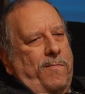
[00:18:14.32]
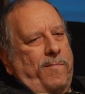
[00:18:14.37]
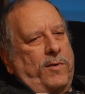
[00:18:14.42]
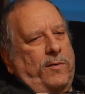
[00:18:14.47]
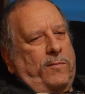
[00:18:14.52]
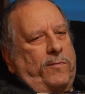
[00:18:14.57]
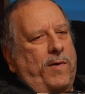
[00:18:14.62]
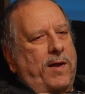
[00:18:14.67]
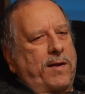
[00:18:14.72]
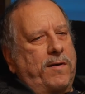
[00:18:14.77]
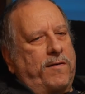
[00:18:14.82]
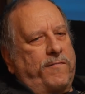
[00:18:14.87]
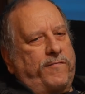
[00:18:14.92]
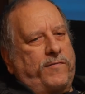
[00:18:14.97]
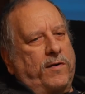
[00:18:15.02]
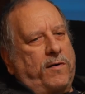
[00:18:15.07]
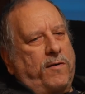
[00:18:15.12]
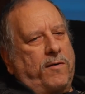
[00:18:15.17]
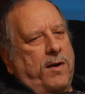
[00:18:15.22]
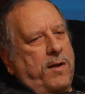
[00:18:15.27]
but one of
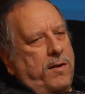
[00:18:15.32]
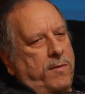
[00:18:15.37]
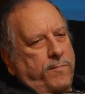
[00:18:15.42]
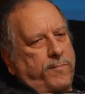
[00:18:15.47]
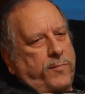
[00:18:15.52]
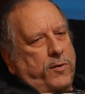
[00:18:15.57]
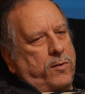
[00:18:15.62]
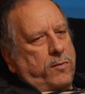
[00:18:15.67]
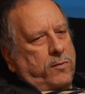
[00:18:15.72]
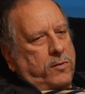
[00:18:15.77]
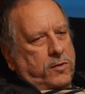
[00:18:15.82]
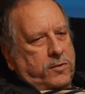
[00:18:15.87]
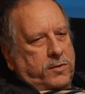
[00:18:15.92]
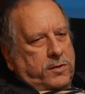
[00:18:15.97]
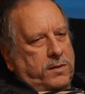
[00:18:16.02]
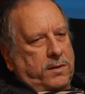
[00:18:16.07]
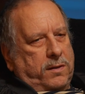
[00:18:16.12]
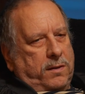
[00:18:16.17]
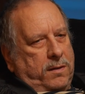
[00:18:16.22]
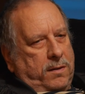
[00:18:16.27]
the ground
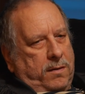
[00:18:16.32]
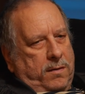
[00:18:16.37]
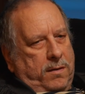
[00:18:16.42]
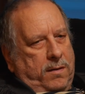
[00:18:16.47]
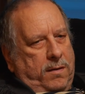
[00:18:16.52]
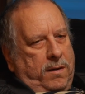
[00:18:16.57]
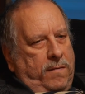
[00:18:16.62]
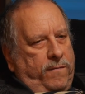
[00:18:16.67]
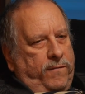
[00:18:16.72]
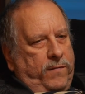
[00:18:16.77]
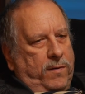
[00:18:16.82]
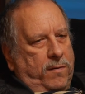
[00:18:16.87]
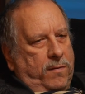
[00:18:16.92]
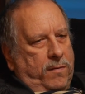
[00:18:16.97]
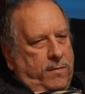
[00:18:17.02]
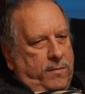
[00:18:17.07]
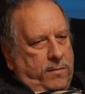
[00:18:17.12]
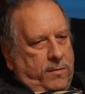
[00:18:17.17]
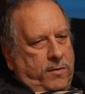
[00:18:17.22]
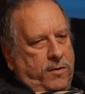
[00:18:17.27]
bolts, if
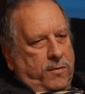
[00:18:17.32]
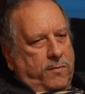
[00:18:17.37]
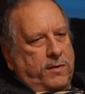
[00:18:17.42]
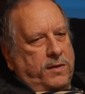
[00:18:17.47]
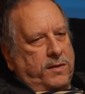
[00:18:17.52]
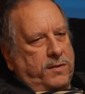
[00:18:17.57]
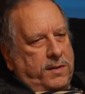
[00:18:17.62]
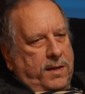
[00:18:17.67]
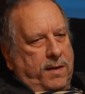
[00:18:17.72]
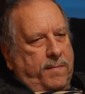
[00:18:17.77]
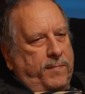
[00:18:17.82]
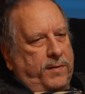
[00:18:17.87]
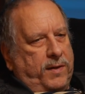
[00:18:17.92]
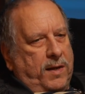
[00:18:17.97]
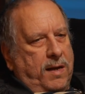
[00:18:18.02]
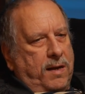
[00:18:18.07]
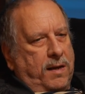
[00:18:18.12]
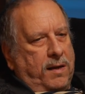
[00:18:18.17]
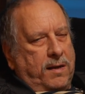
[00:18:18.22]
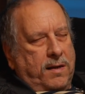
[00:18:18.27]
you're doing
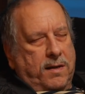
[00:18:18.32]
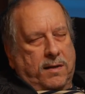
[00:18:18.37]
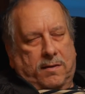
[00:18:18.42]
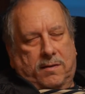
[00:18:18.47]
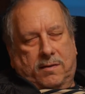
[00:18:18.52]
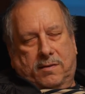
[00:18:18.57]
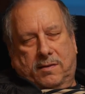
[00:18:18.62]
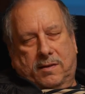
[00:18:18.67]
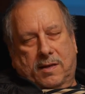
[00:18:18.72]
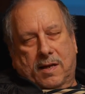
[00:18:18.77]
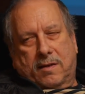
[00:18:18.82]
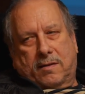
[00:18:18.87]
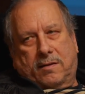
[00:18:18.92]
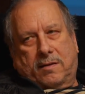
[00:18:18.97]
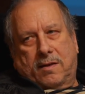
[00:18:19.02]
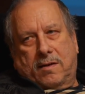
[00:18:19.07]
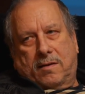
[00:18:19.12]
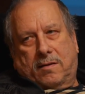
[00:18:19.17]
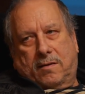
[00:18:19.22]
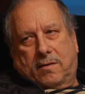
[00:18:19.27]
something, it's that
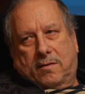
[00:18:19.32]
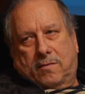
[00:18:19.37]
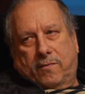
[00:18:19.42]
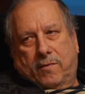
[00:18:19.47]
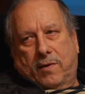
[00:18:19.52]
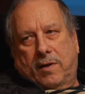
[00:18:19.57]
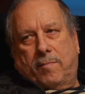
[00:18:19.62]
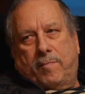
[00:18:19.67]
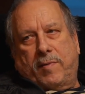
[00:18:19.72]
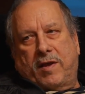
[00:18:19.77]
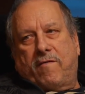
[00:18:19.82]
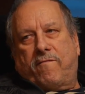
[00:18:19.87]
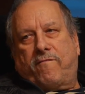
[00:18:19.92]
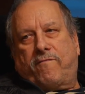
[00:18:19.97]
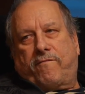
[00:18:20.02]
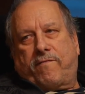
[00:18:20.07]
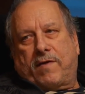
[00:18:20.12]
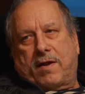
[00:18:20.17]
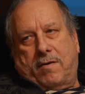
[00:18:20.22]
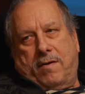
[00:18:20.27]
it will be
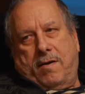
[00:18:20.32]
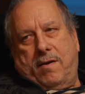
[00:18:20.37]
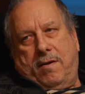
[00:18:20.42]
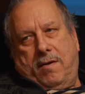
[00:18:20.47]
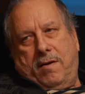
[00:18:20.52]
fun.